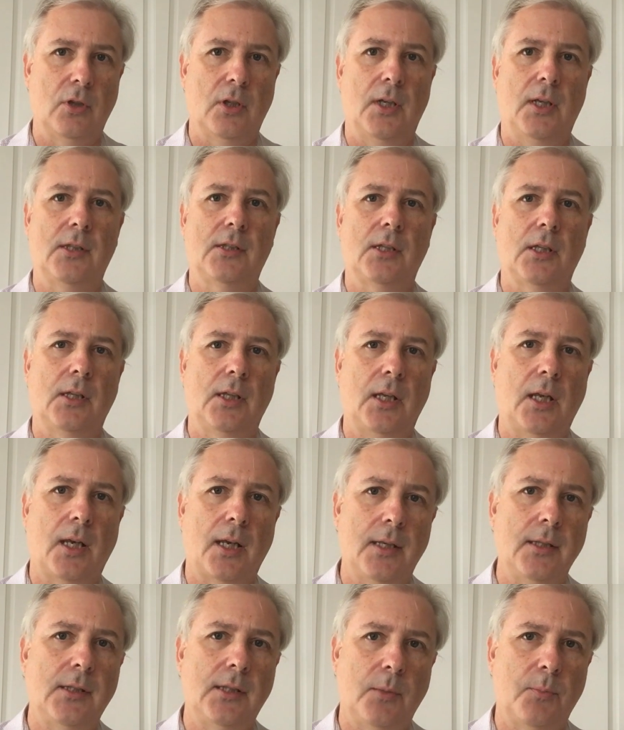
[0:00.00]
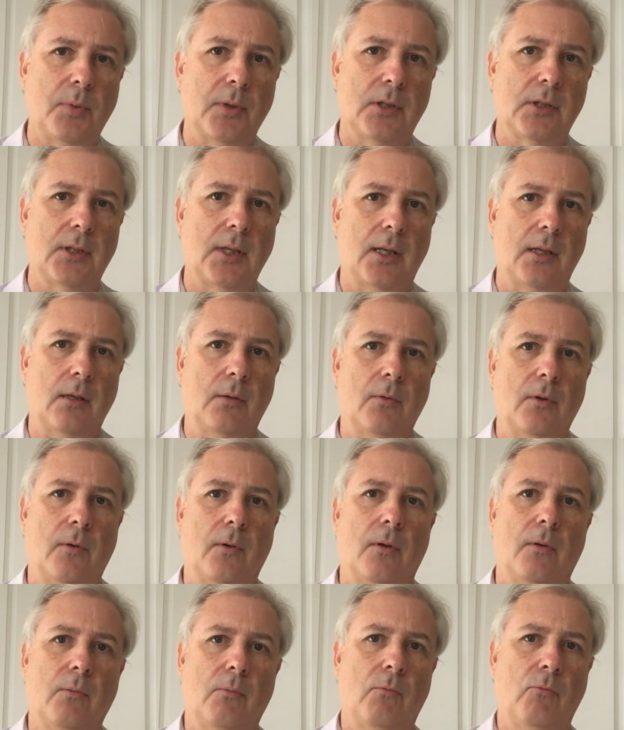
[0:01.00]
It's in the 80%
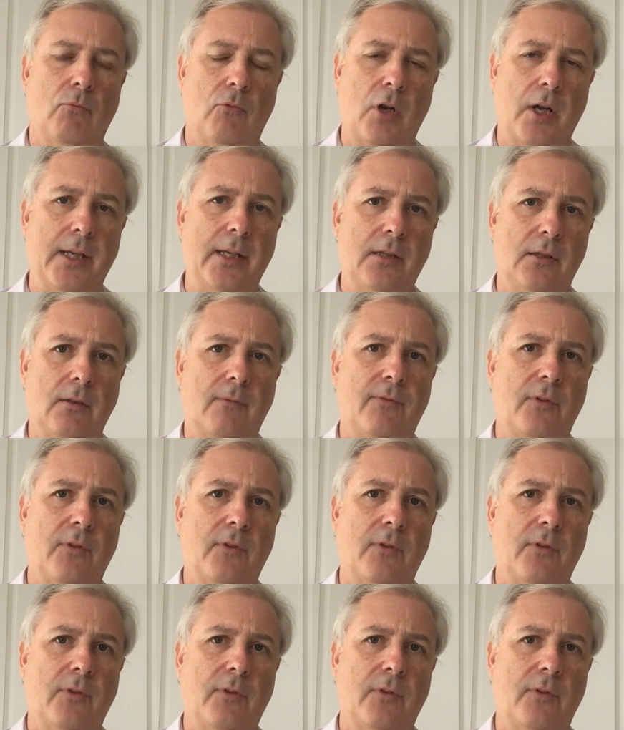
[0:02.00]
rate